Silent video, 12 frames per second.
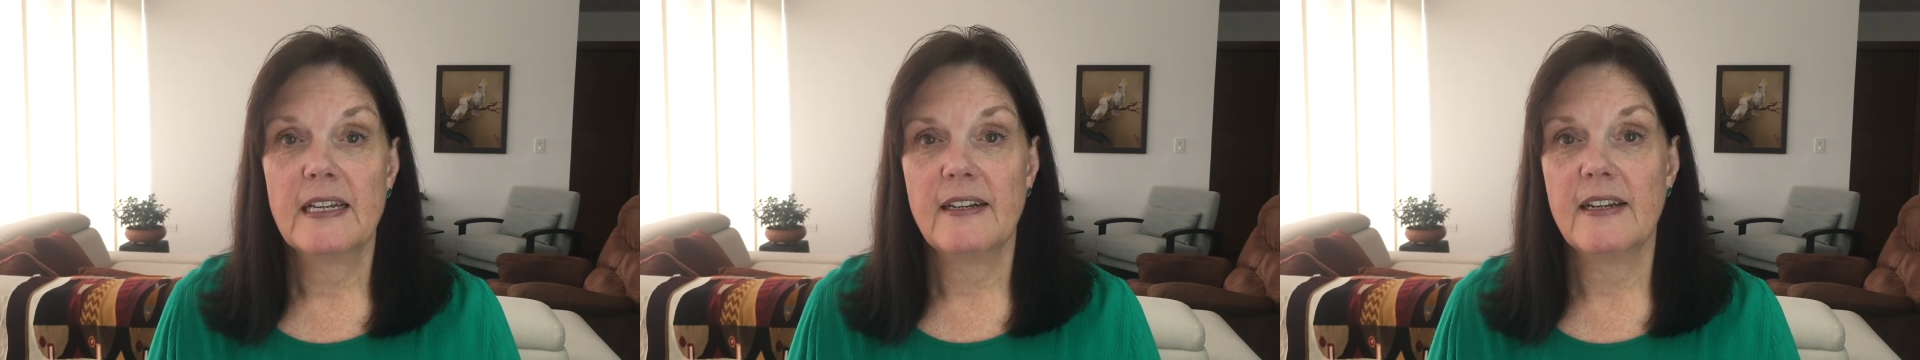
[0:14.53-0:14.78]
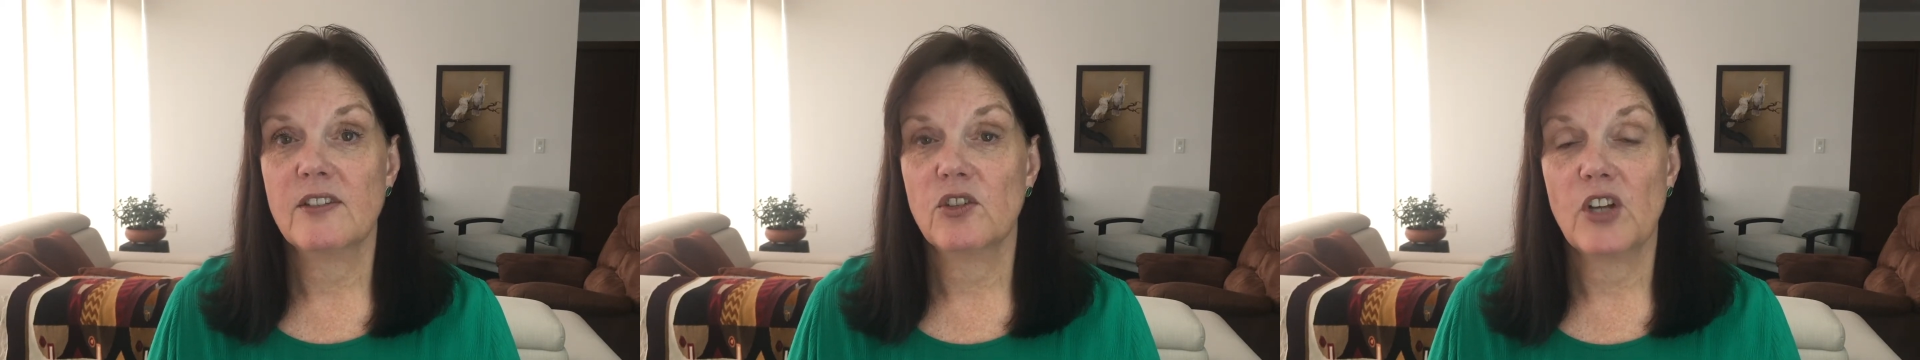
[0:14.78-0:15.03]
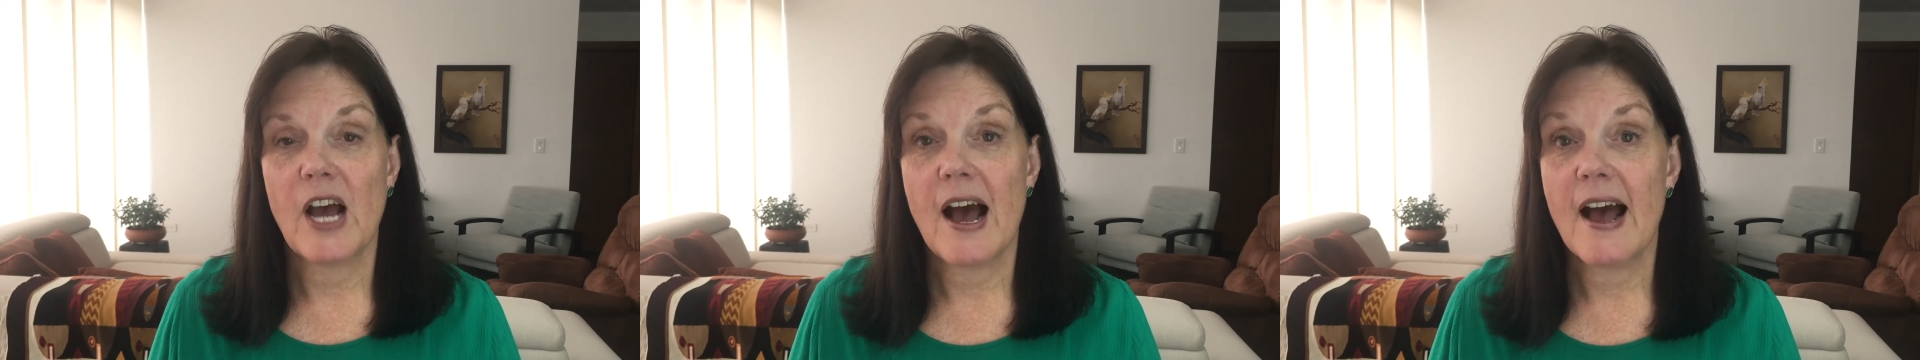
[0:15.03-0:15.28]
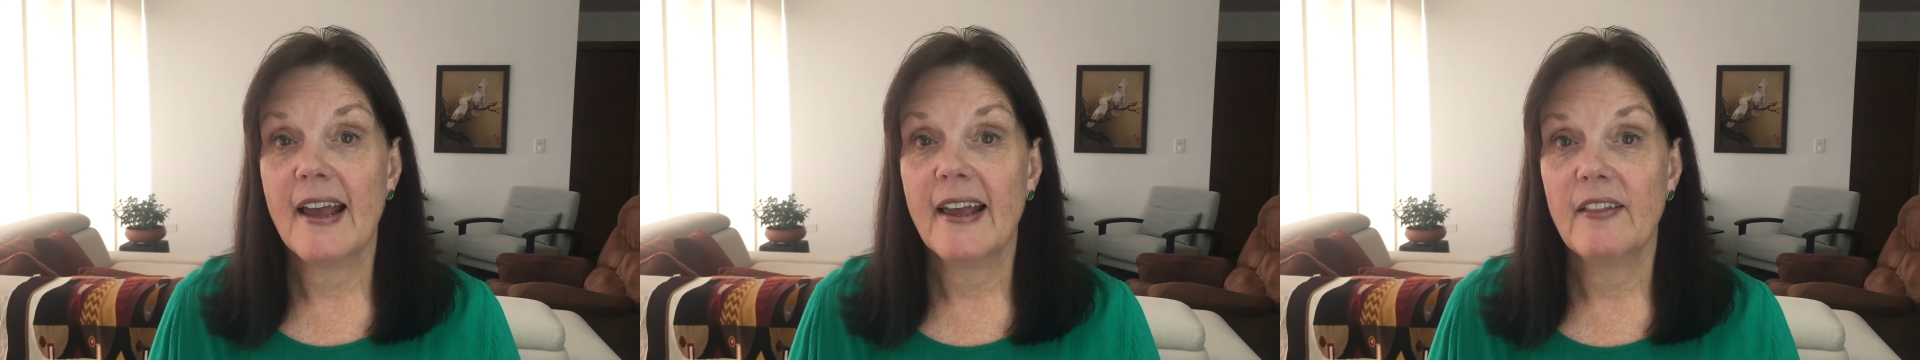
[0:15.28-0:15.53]
nestled
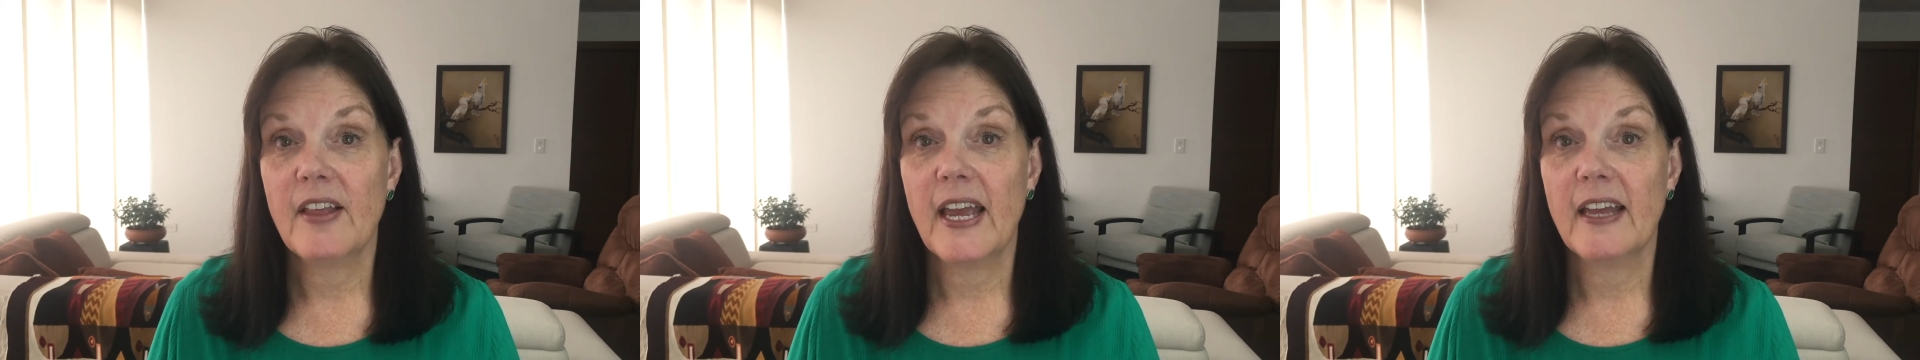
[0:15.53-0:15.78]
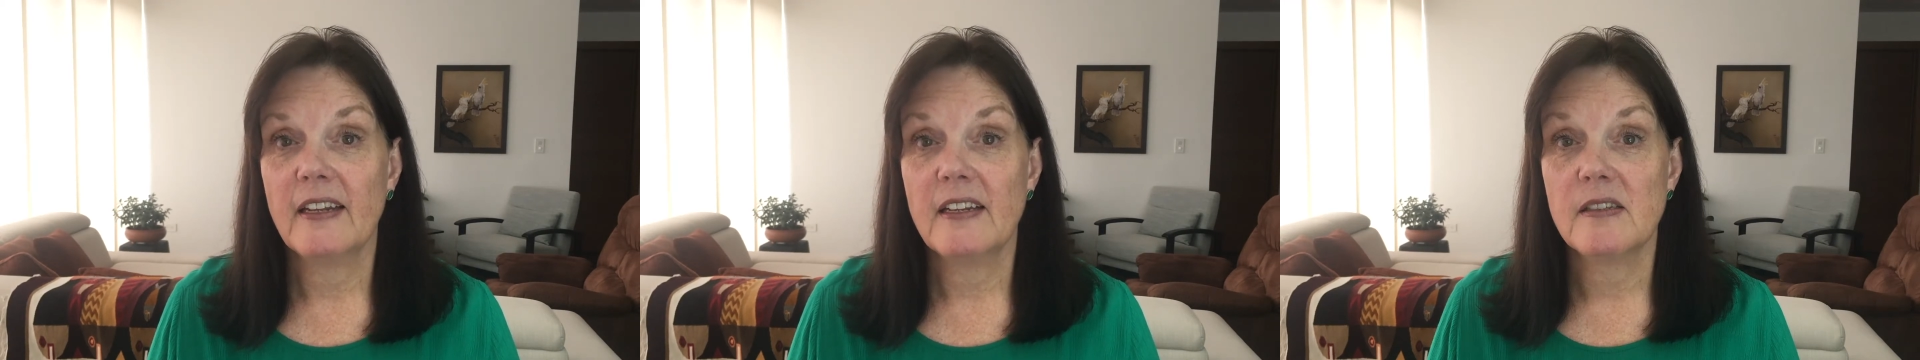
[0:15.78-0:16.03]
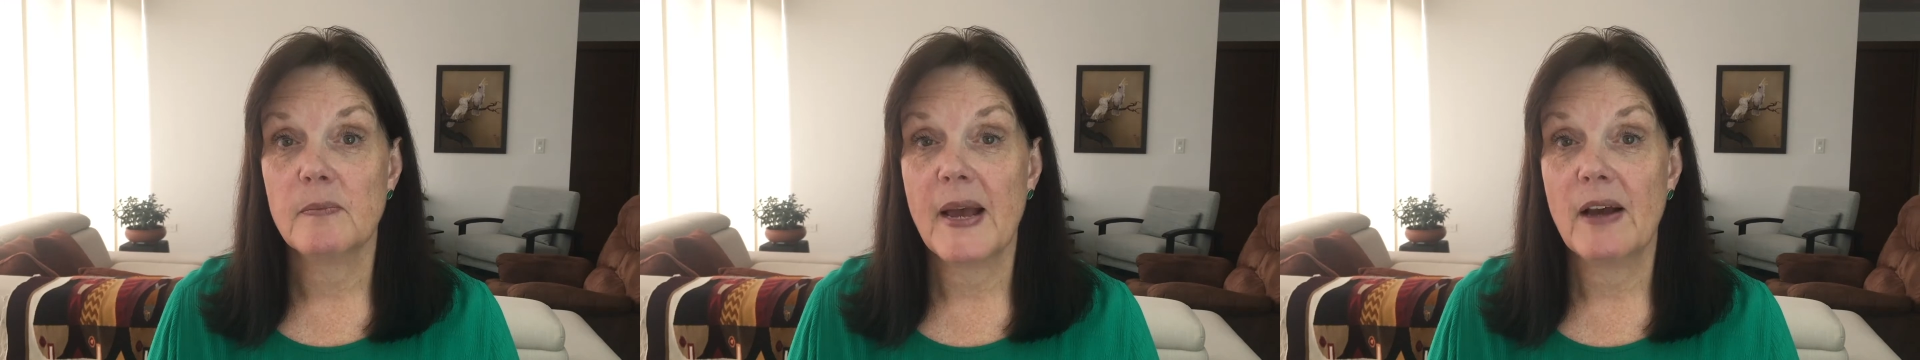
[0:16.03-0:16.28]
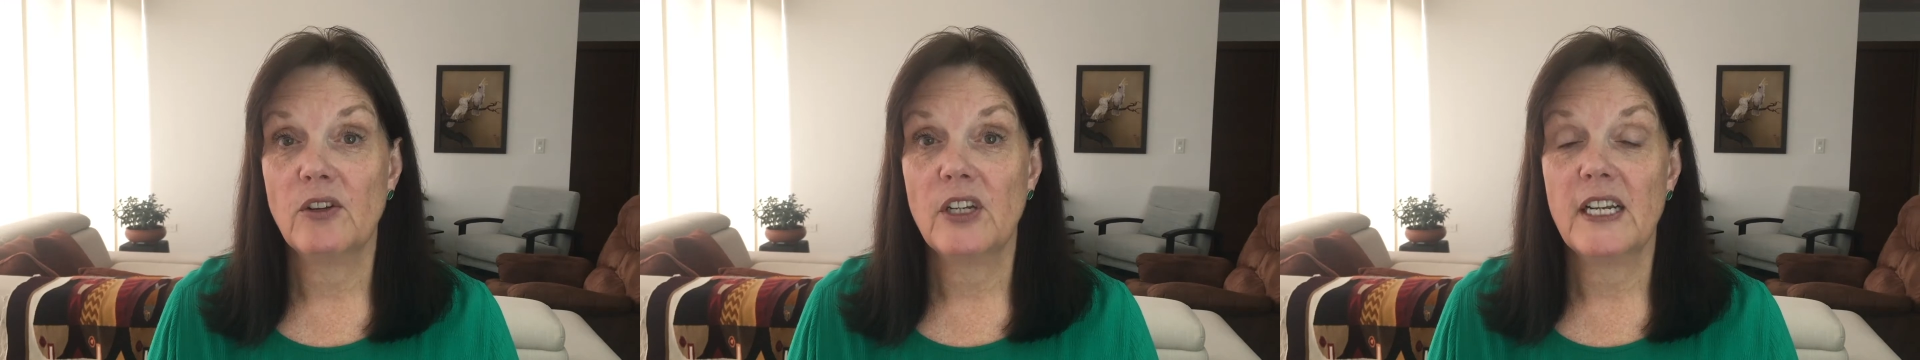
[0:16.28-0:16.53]
high in the Andes
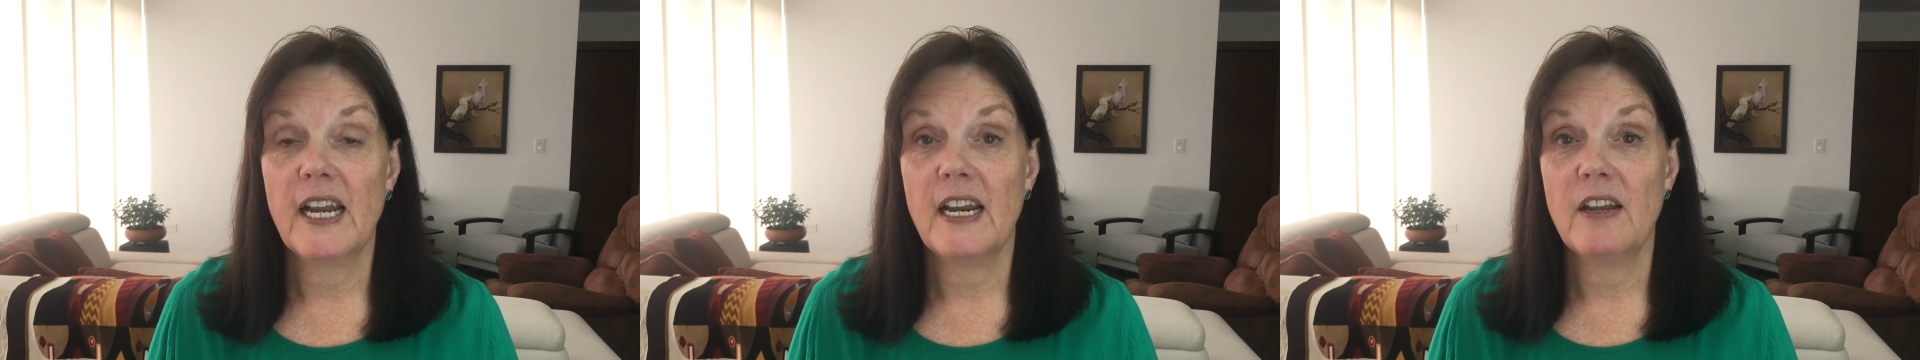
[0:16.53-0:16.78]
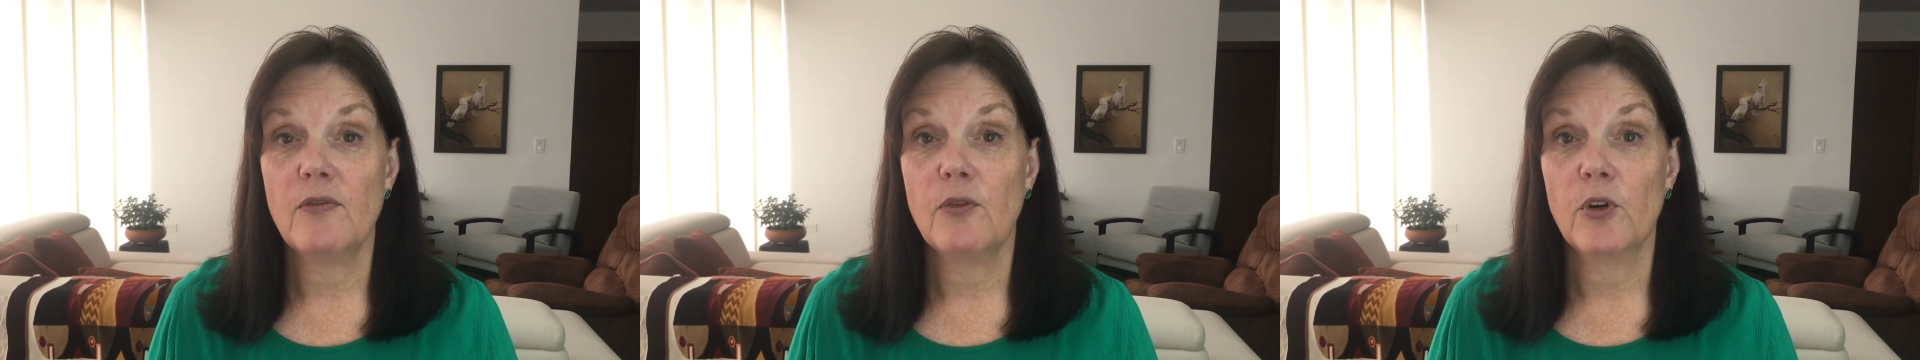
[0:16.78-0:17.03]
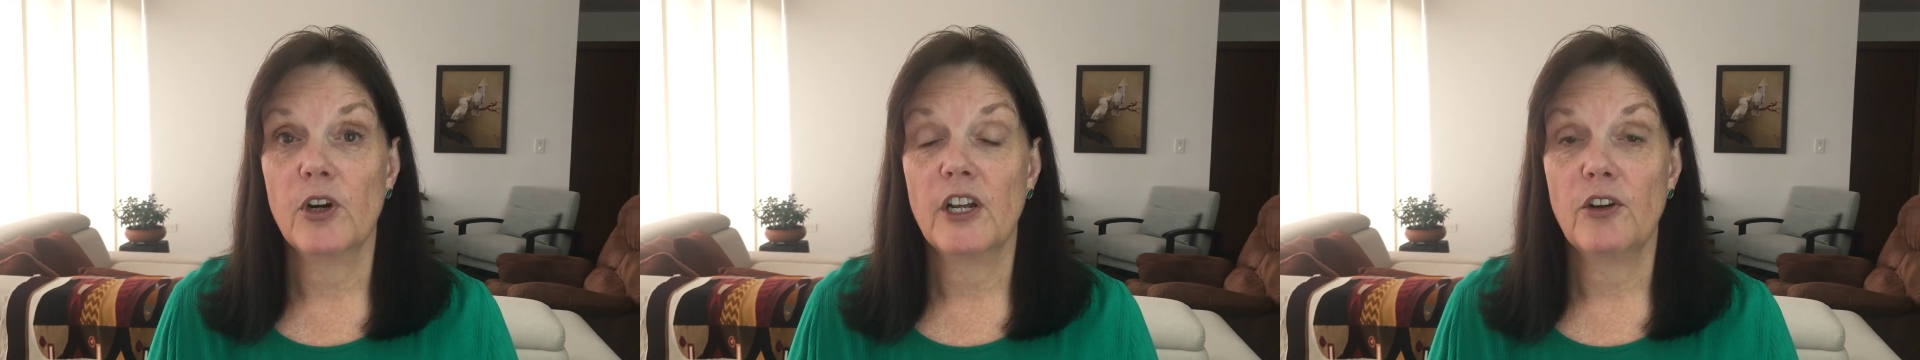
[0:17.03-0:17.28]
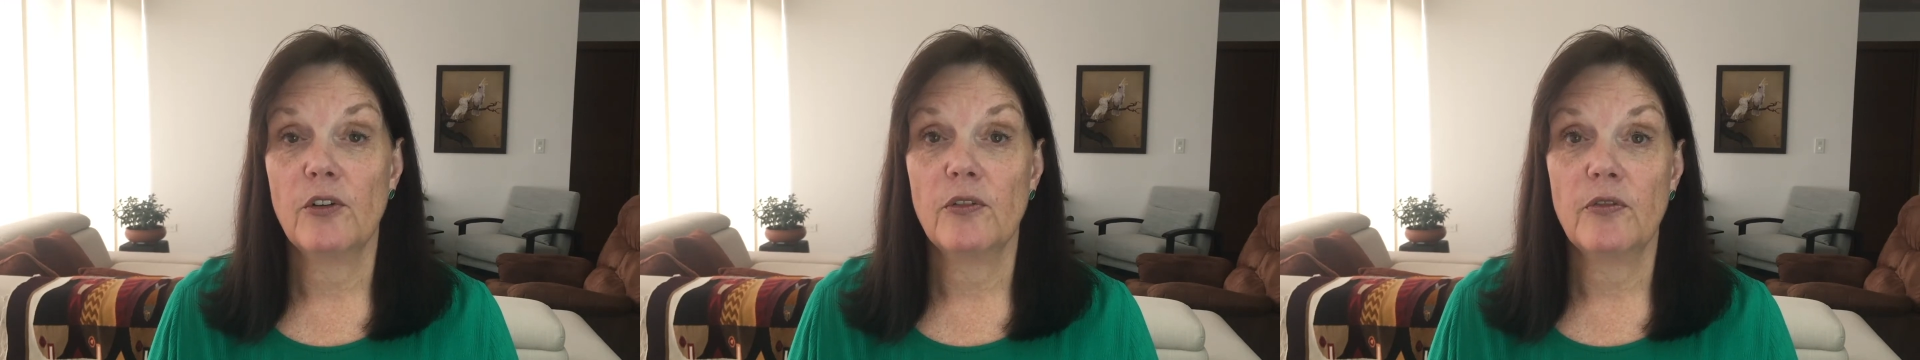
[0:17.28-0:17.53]
Mountain at
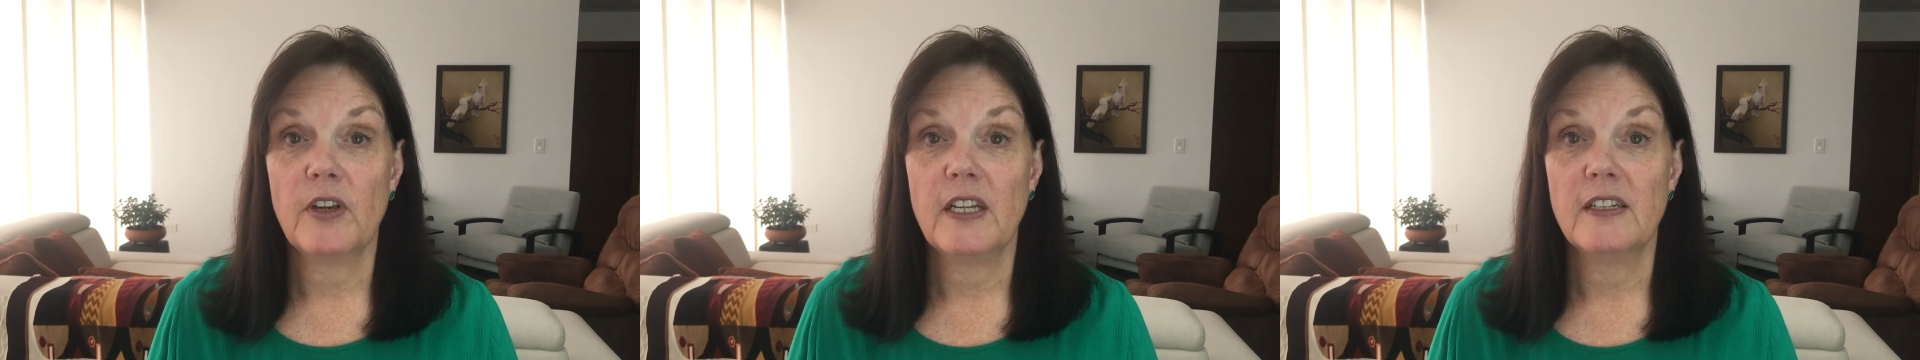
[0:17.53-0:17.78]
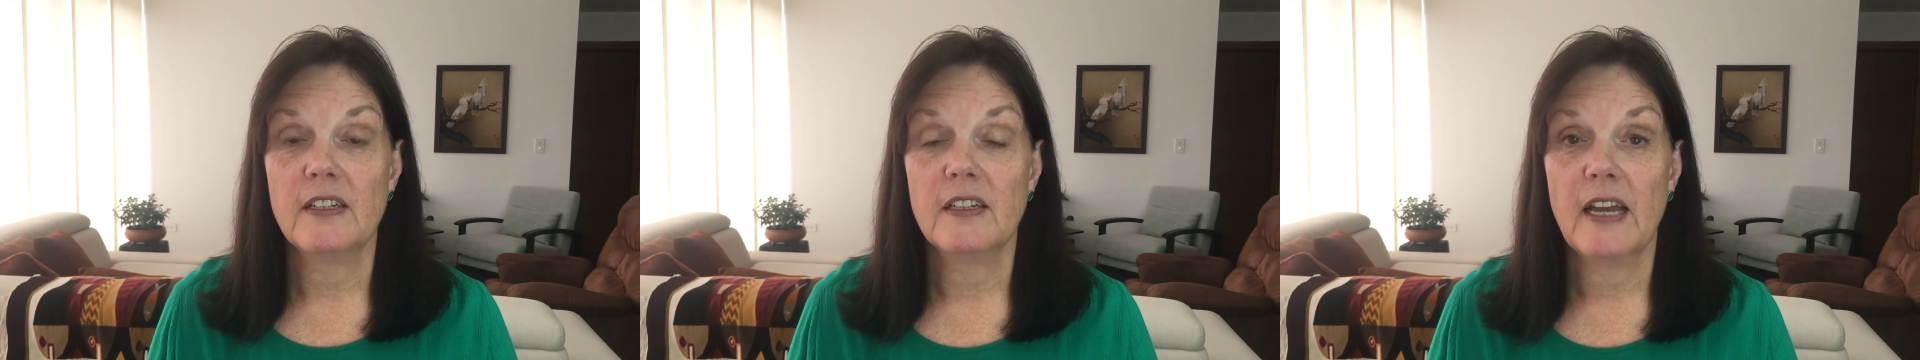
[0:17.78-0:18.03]
8,400 feet